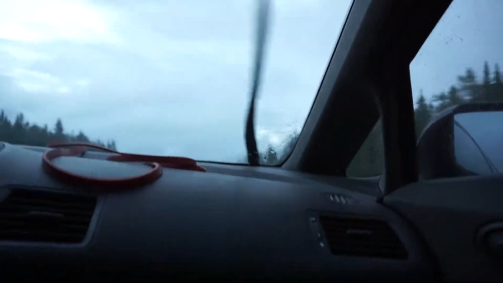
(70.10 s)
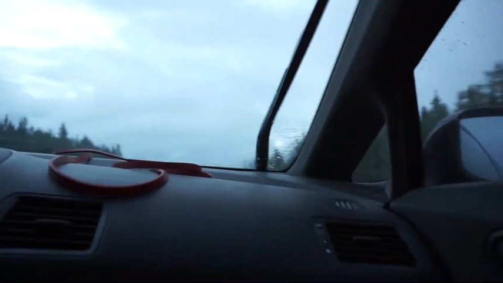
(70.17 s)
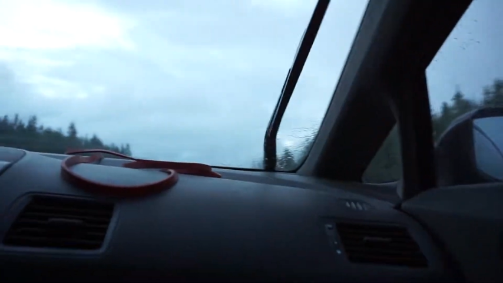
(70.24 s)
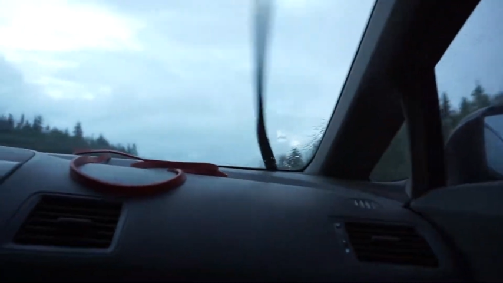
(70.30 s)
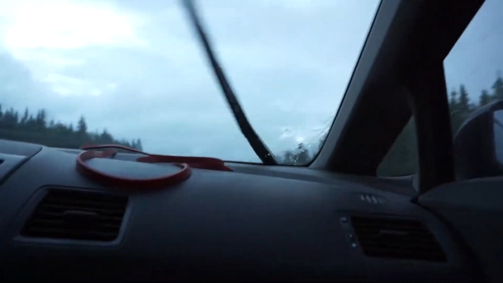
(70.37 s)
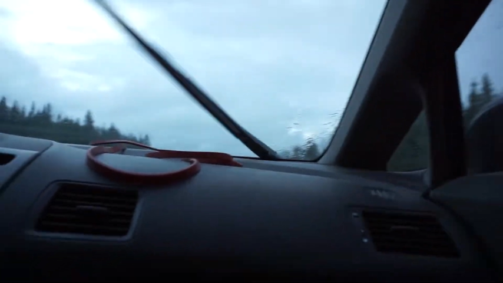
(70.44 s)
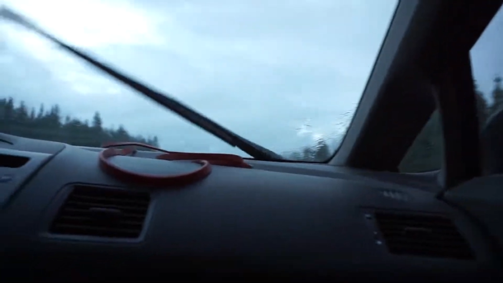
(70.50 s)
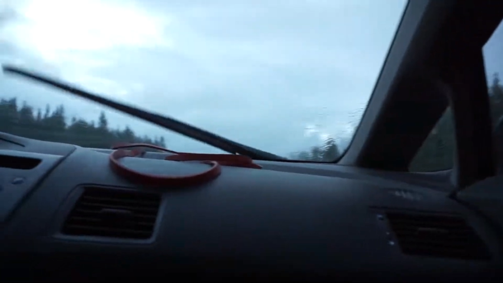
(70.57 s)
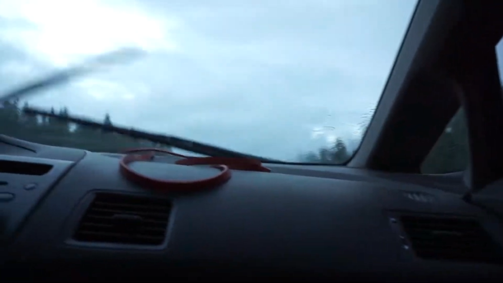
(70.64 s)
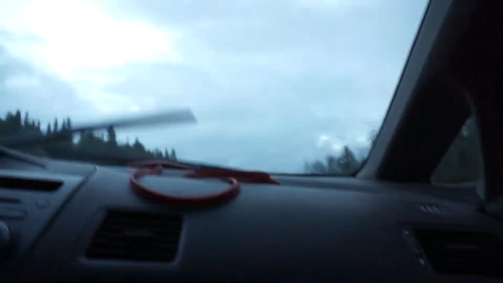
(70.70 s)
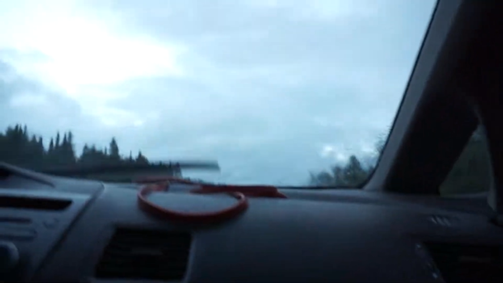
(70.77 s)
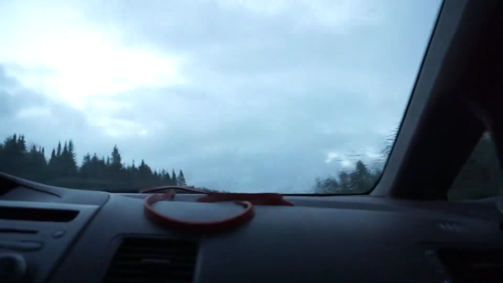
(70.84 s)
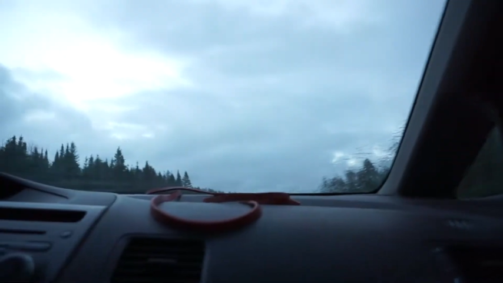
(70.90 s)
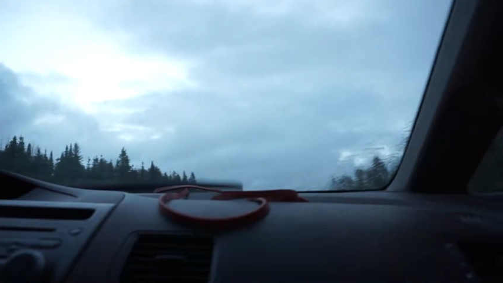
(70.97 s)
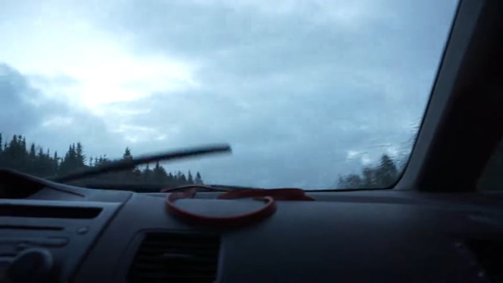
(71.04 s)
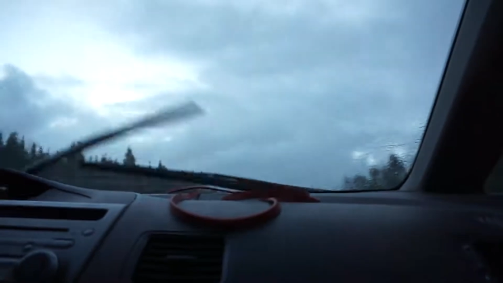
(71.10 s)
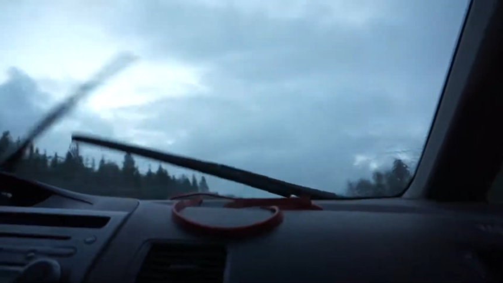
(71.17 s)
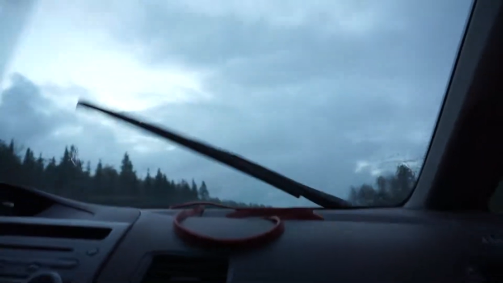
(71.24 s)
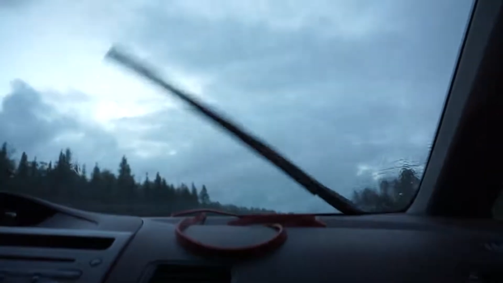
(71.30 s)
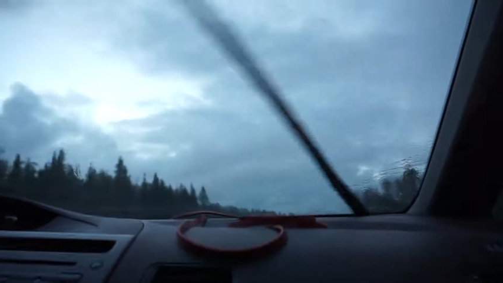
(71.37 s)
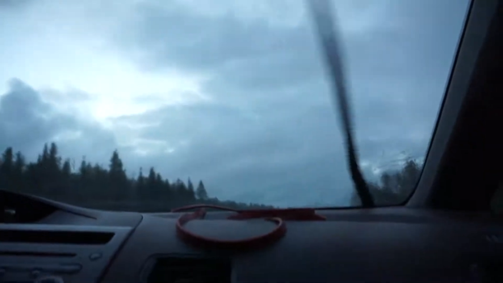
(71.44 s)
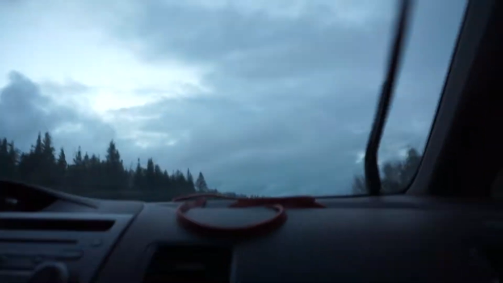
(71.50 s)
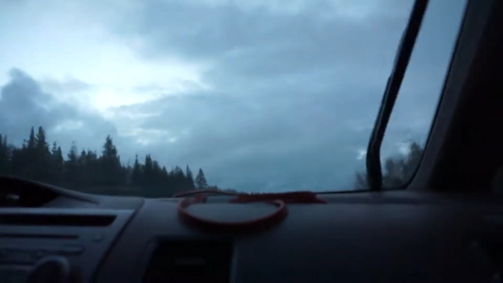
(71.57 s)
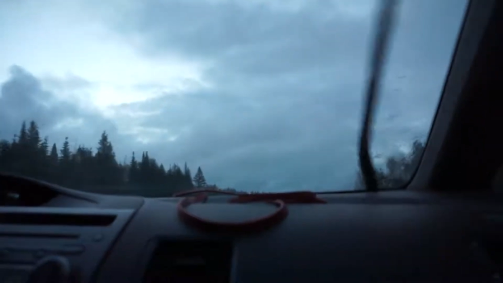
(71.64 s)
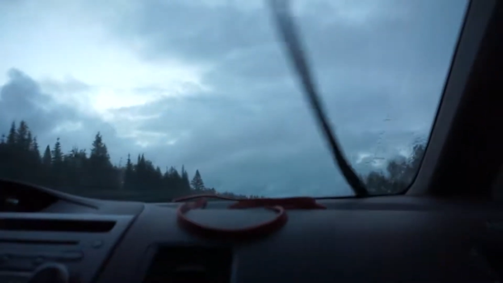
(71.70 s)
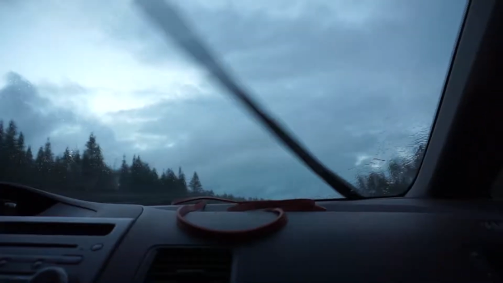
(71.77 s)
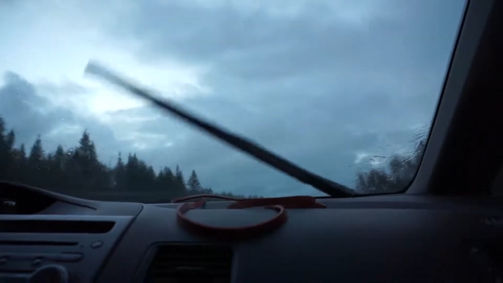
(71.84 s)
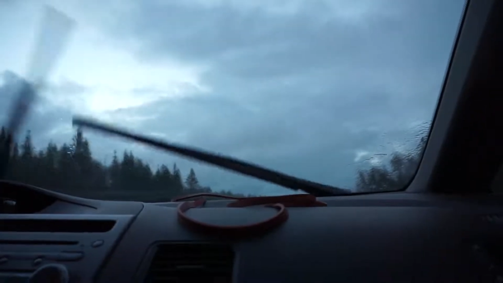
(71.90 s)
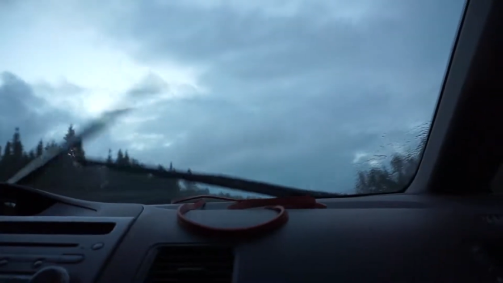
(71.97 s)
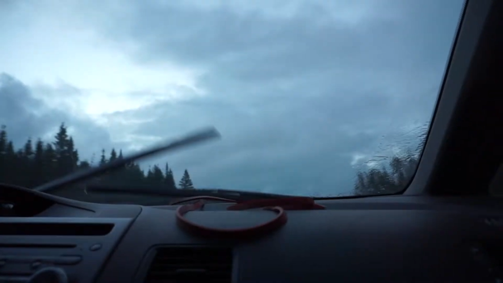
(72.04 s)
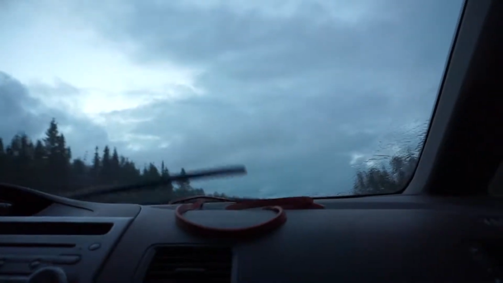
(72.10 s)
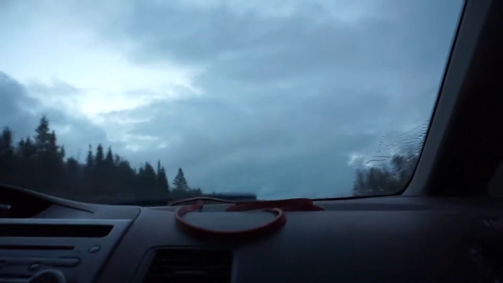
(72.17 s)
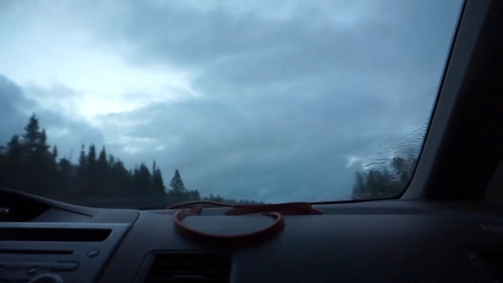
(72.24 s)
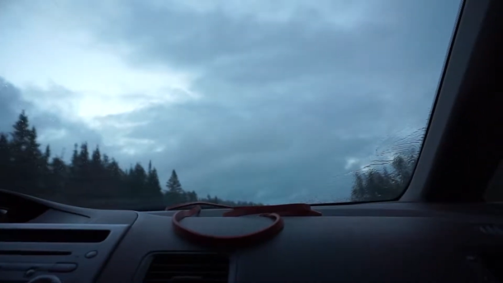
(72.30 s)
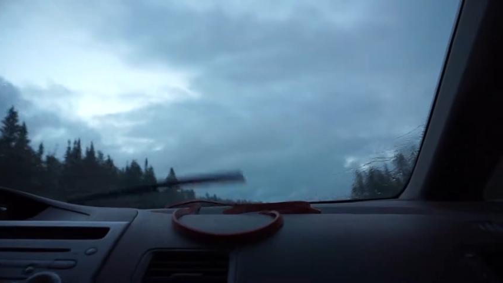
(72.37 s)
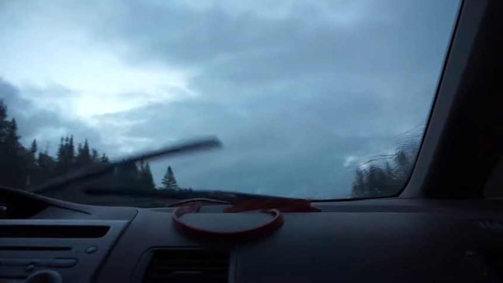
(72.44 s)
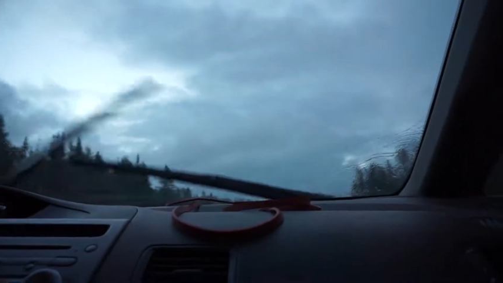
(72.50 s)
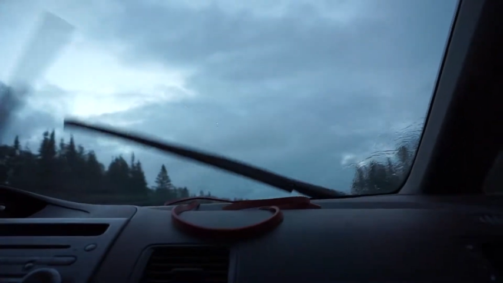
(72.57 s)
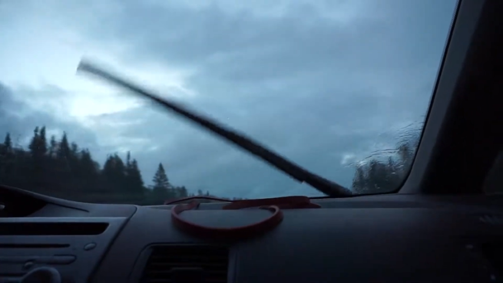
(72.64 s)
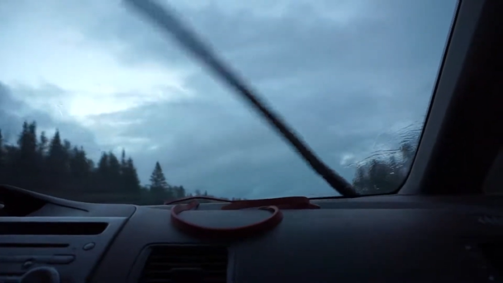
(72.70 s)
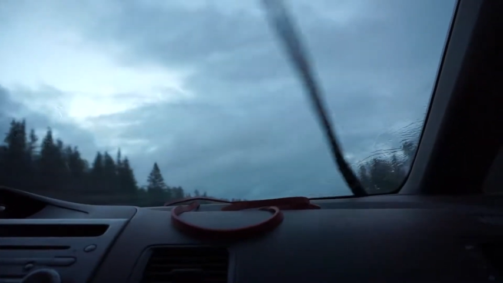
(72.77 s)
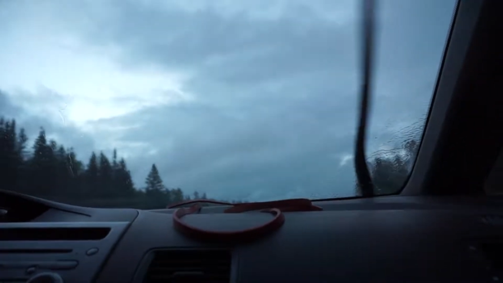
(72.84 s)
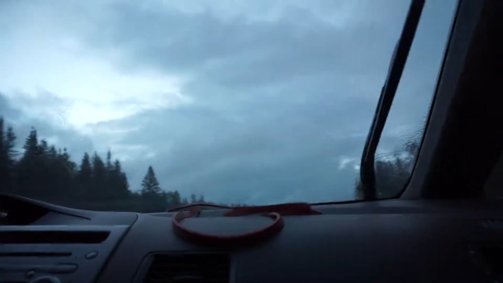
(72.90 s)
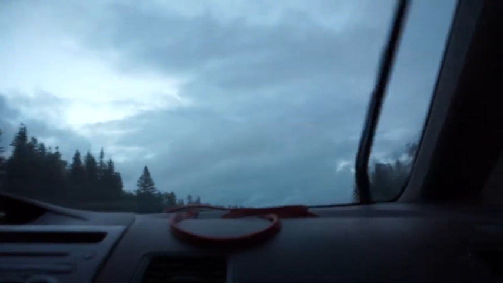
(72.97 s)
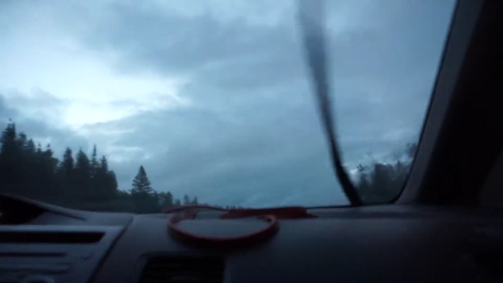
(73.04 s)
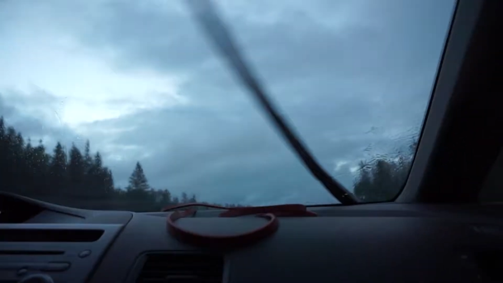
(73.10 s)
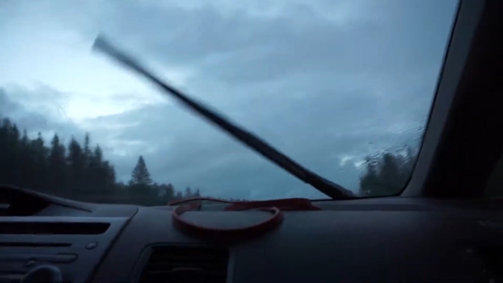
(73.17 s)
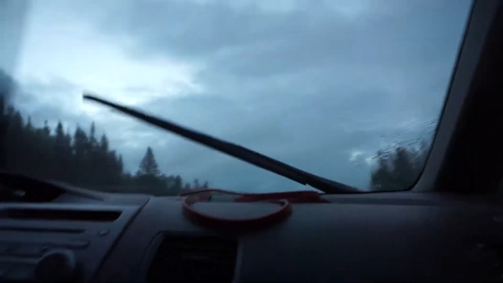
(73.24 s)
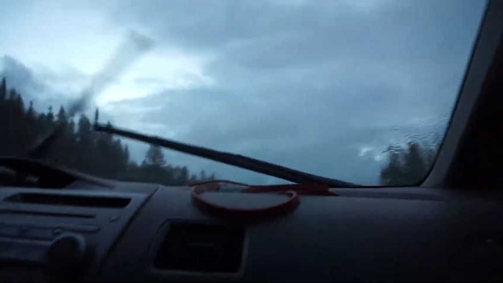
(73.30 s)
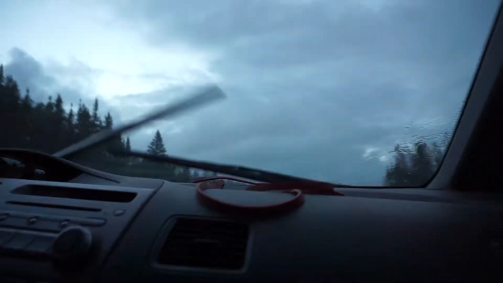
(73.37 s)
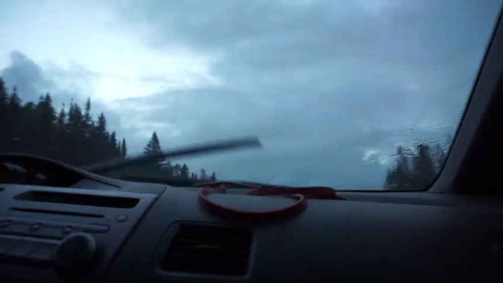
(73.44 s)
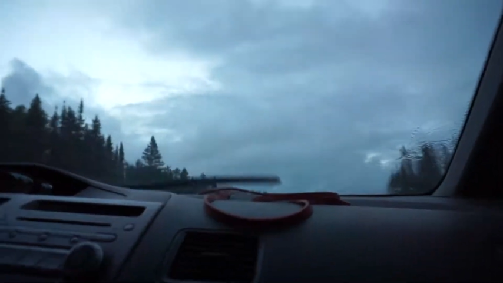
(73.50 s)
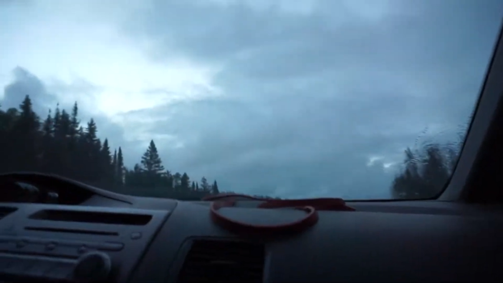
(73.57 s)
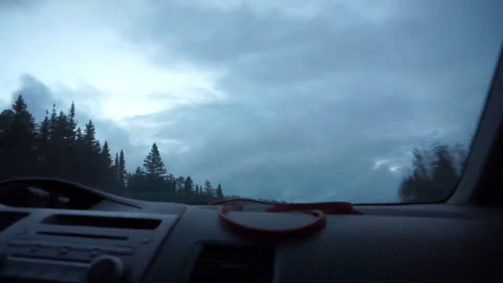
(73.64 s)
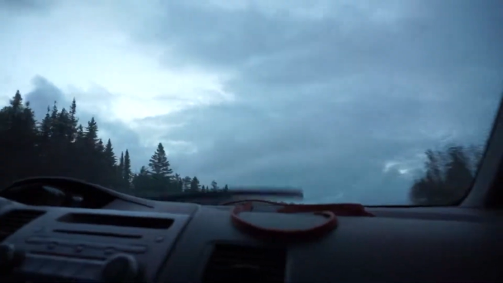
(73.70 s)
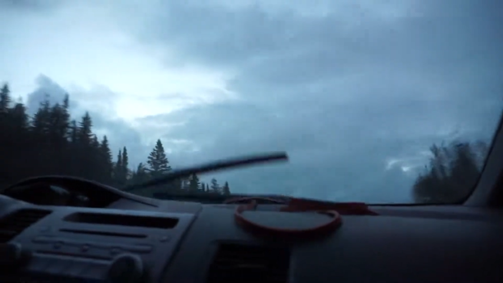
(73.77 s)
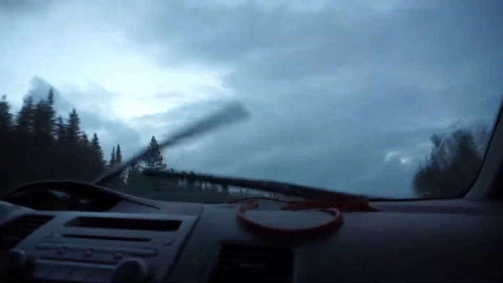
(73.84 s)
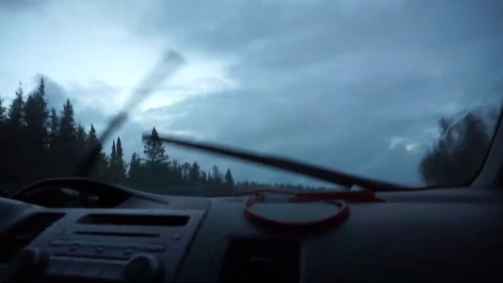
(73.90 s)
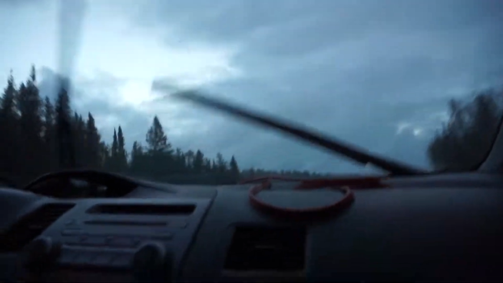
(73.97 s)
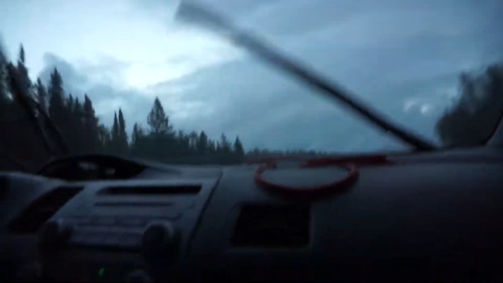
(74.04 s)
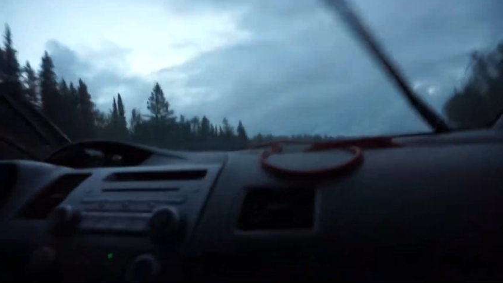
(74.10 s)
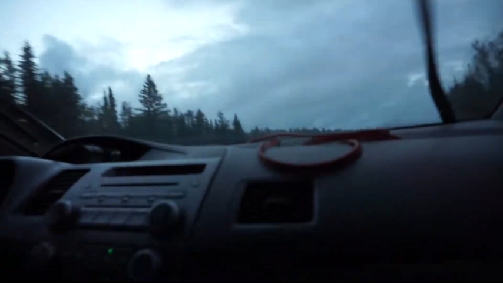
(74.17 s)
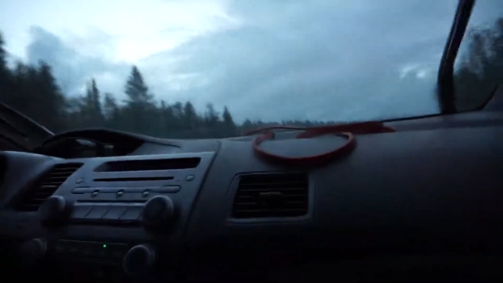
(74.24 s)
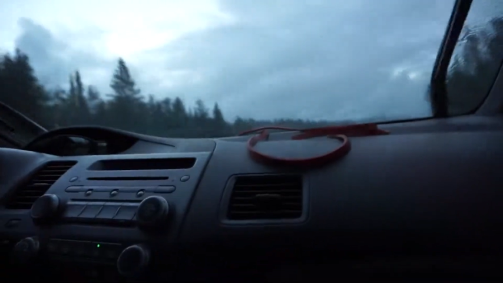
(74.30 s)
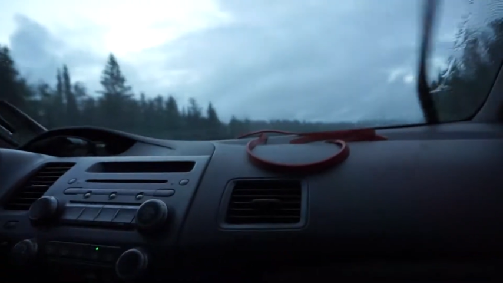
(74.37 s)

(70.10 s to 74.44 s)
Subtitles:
[unreadable: no face in view]